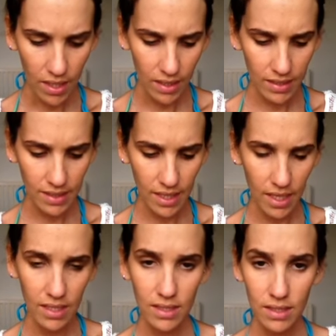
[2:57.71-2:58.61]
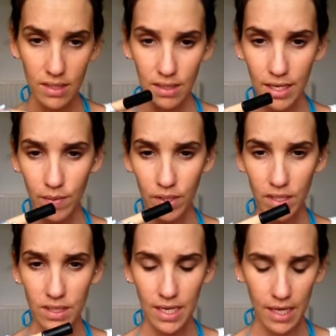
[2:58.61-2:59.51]
This is a liquid
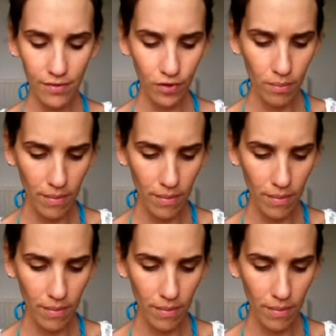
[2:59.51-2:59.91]
concealer from